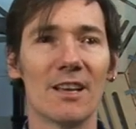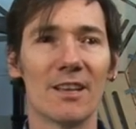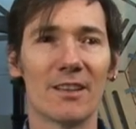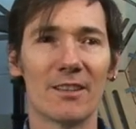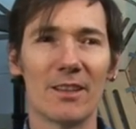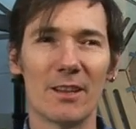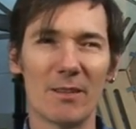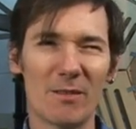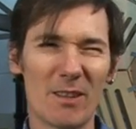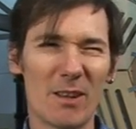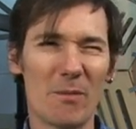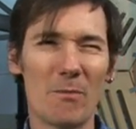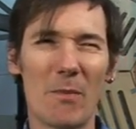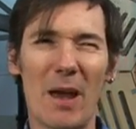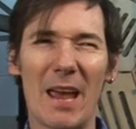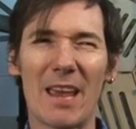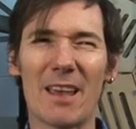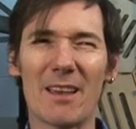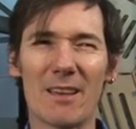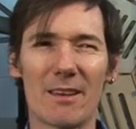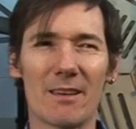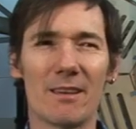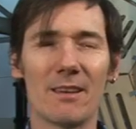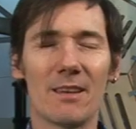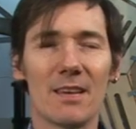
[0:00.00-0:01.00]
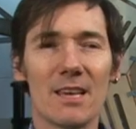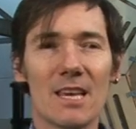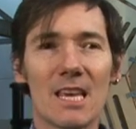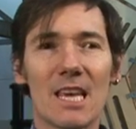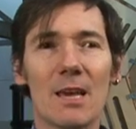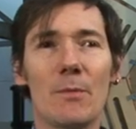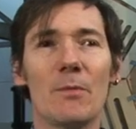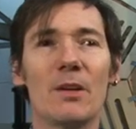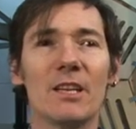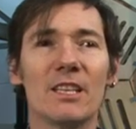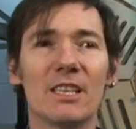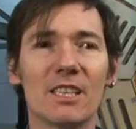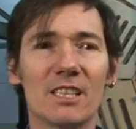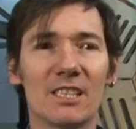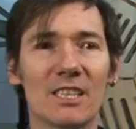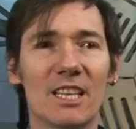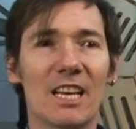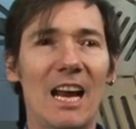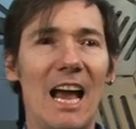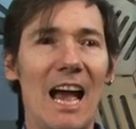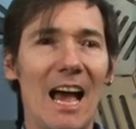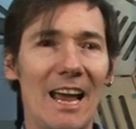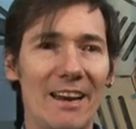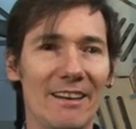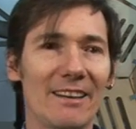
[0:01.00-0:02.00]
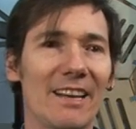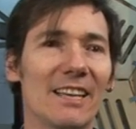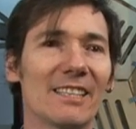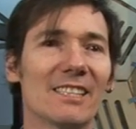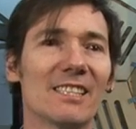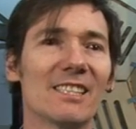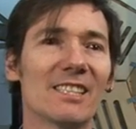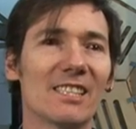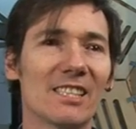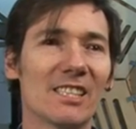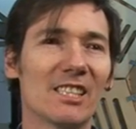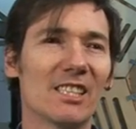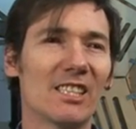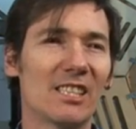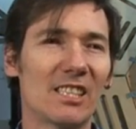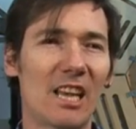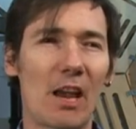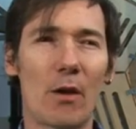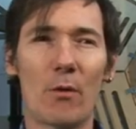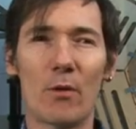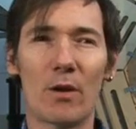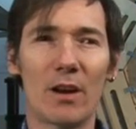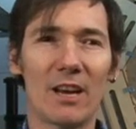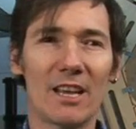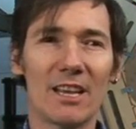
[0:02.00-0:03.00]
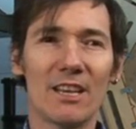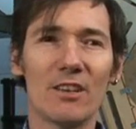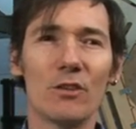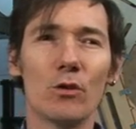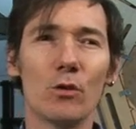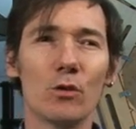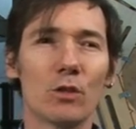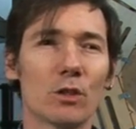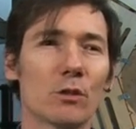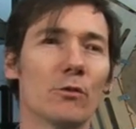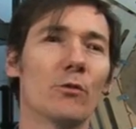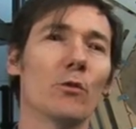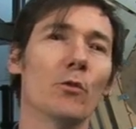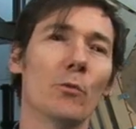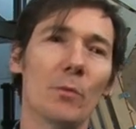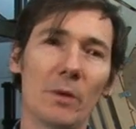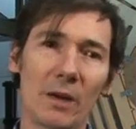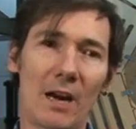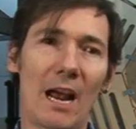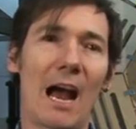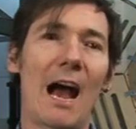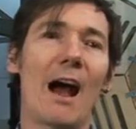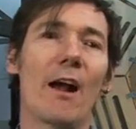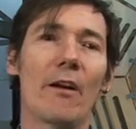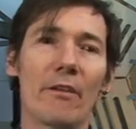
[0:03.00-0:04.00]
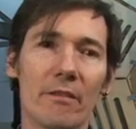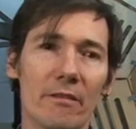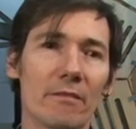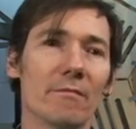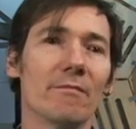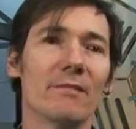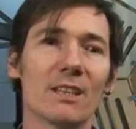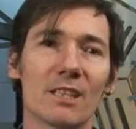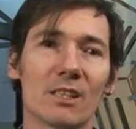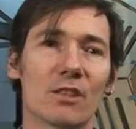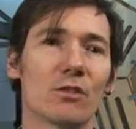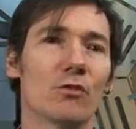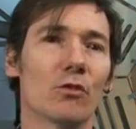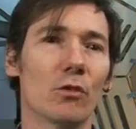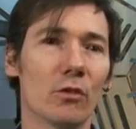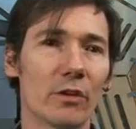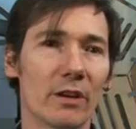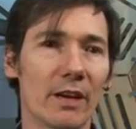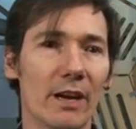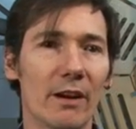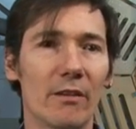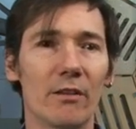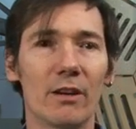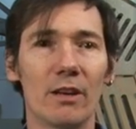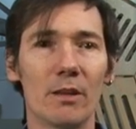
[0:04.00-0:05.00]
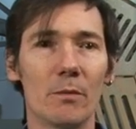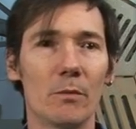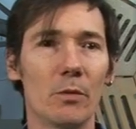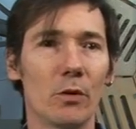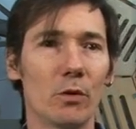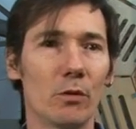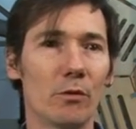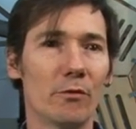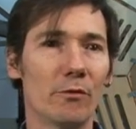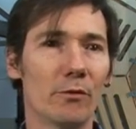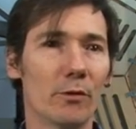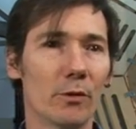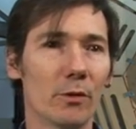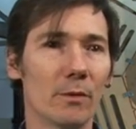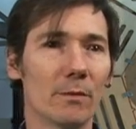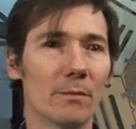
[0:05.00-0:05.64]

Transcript: that make images that aren't necessarily useful but are extraordinarily beautiful.